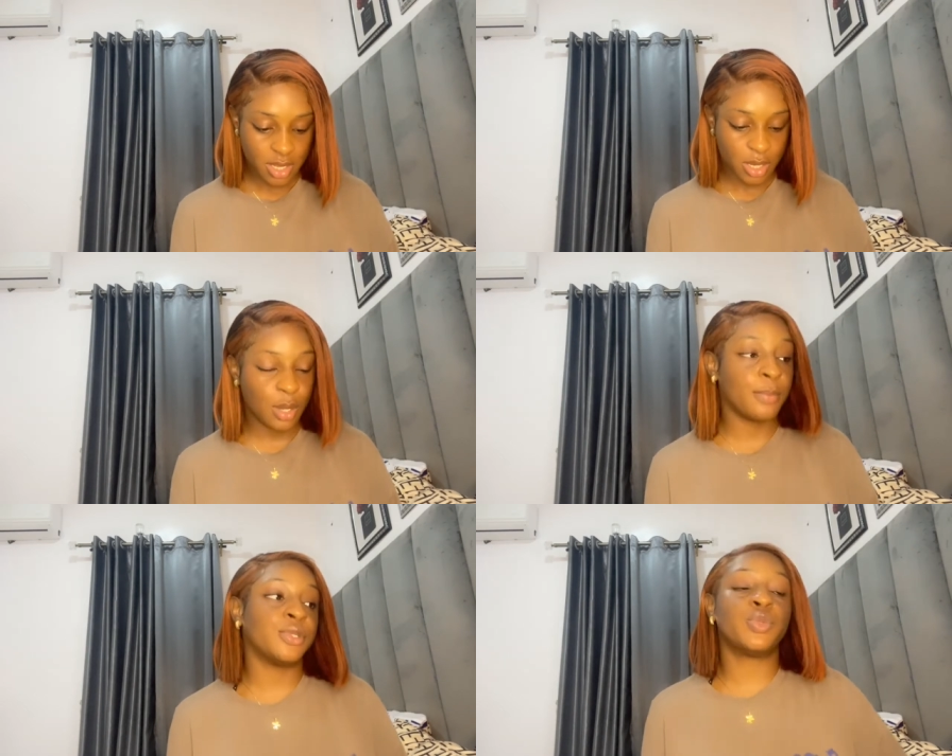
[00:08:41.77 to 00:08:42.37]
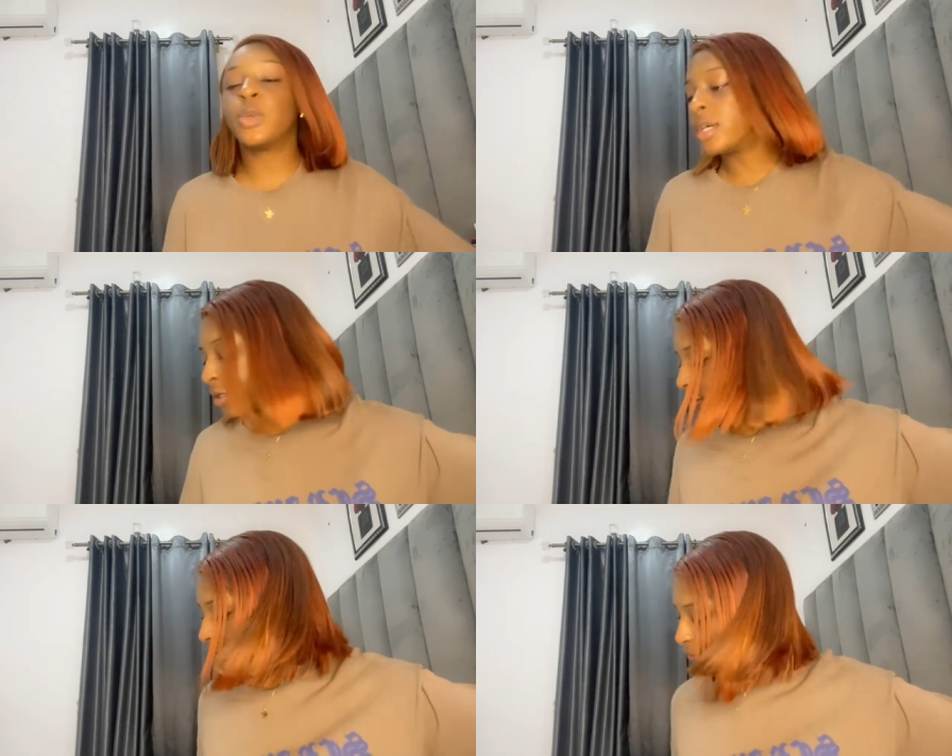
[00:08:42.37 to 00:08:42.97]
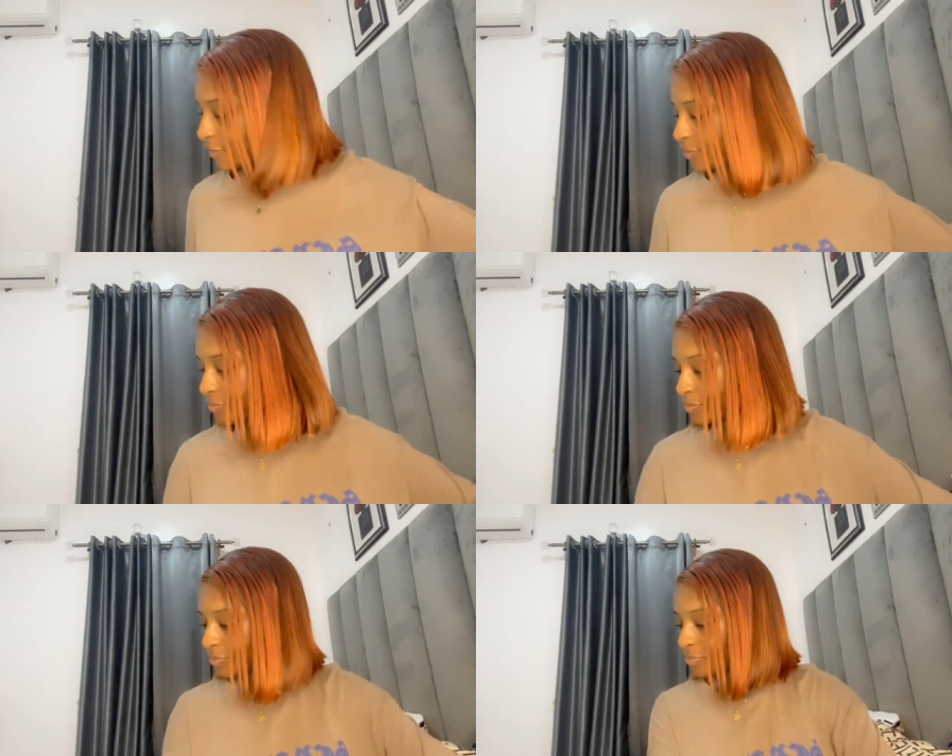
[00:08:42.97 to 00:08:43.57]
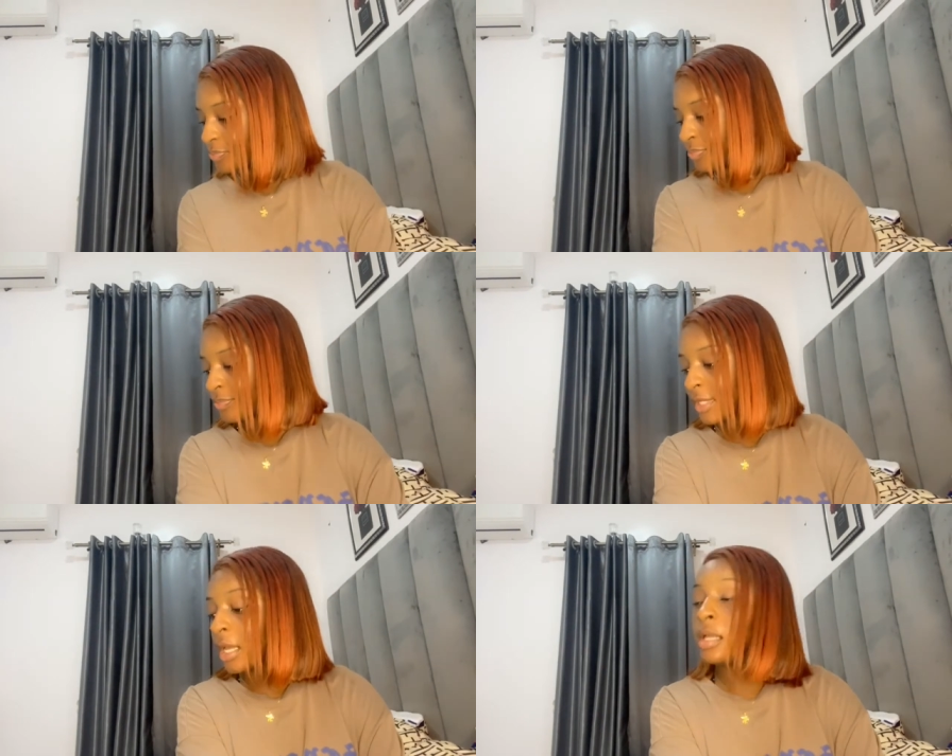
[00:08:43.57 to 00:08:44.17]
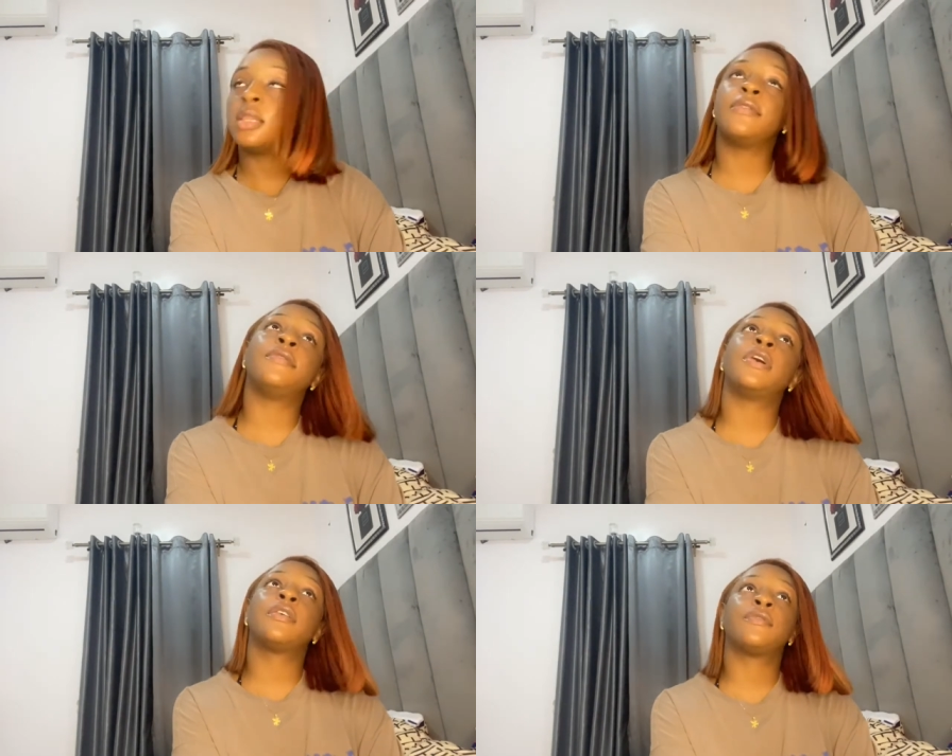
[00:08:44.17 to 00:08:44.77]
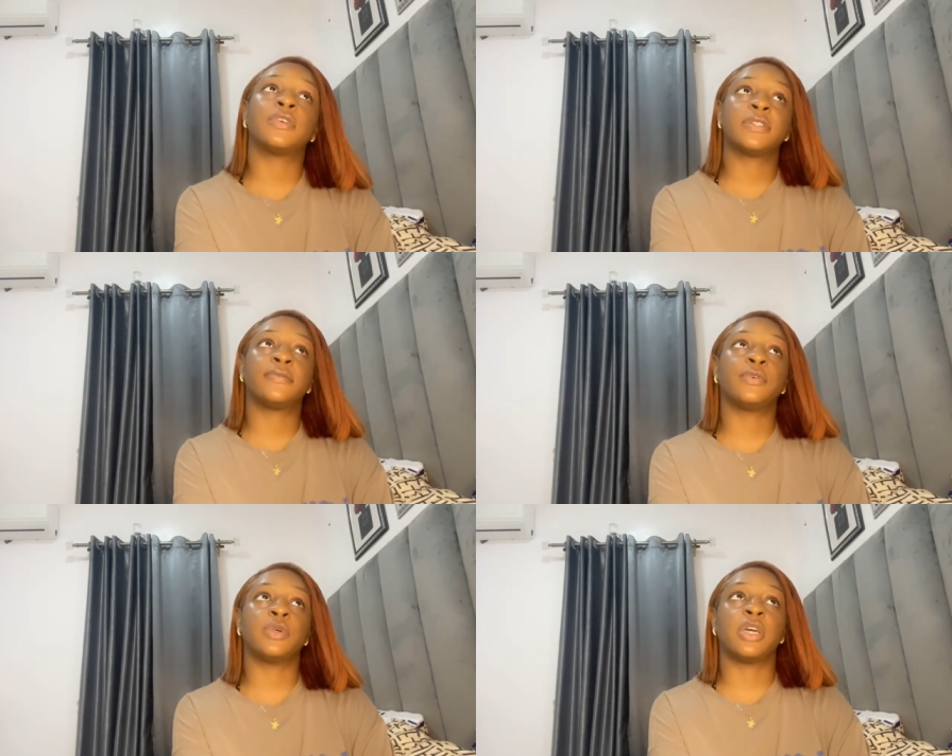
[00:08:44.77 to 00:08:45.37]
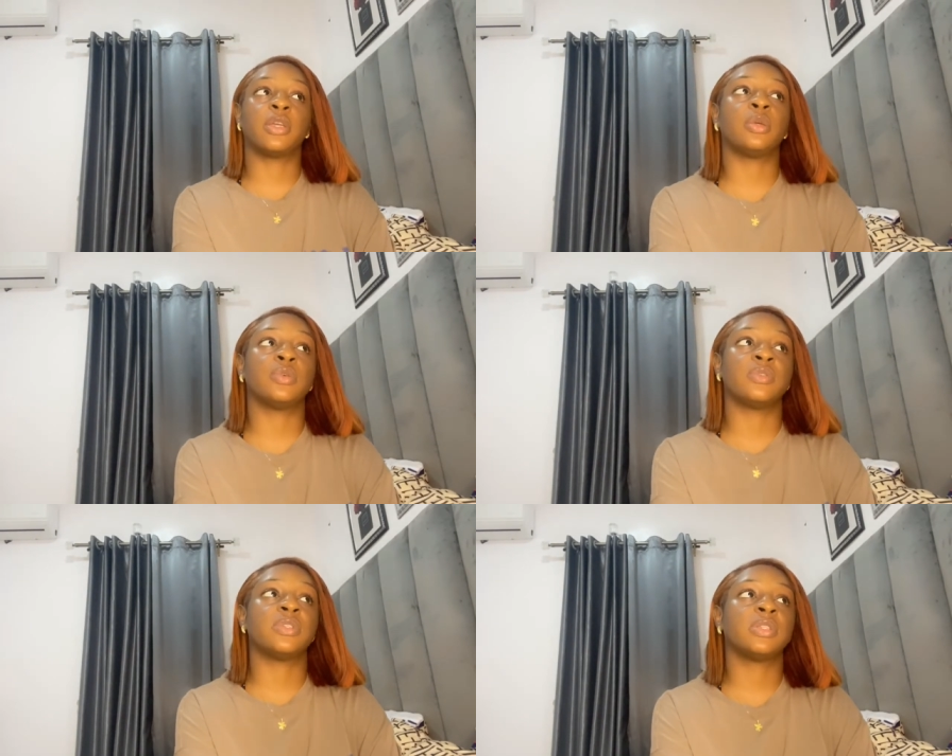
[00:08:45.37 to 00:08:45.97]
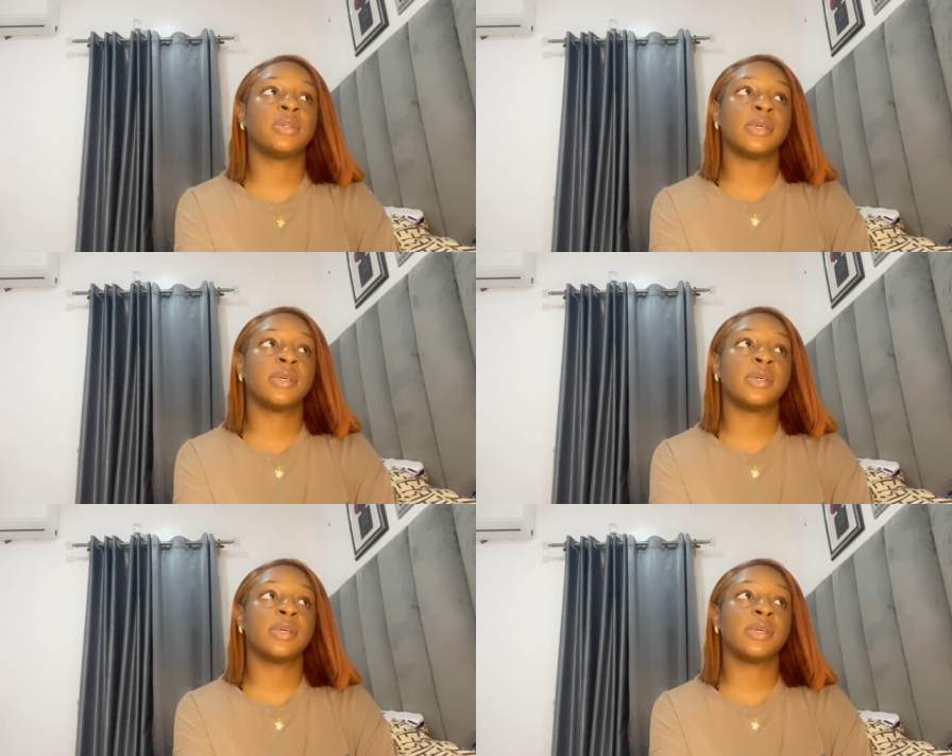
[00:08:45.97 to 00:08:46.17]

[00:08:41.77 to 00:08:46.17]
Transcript: number 12. The very first phone I used.